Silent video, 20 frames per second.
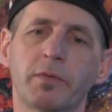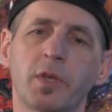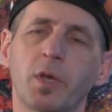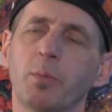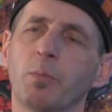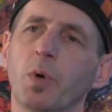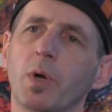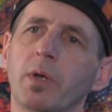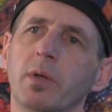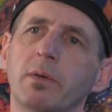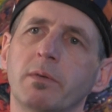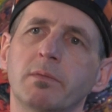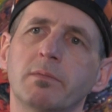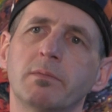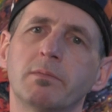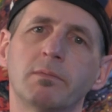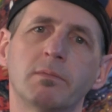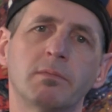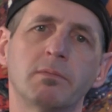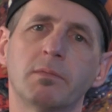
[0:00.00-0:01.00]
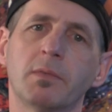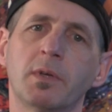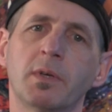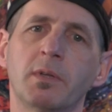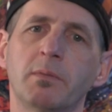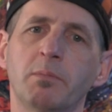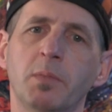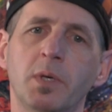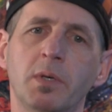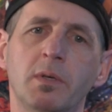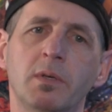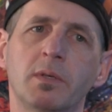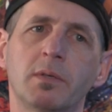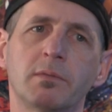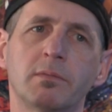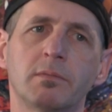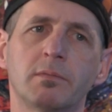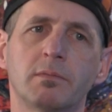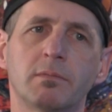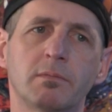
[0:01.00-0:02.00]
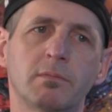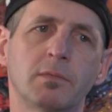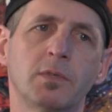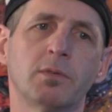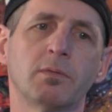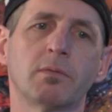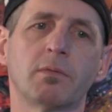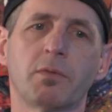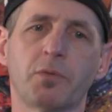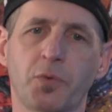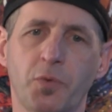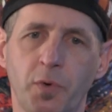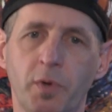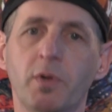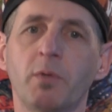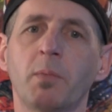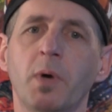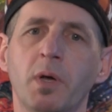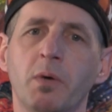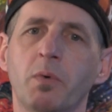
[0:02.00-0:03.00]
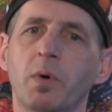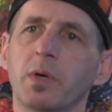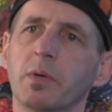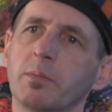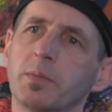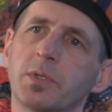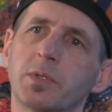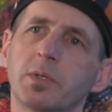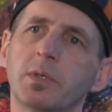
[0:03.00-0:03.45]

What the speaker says: of Cape Breton and being, you know, thrilled by what I'm